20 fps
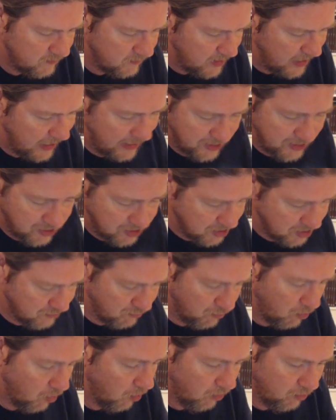and you just
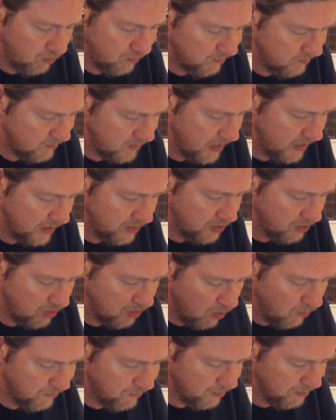roll, and you
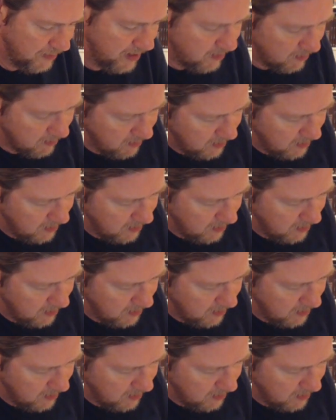go from there.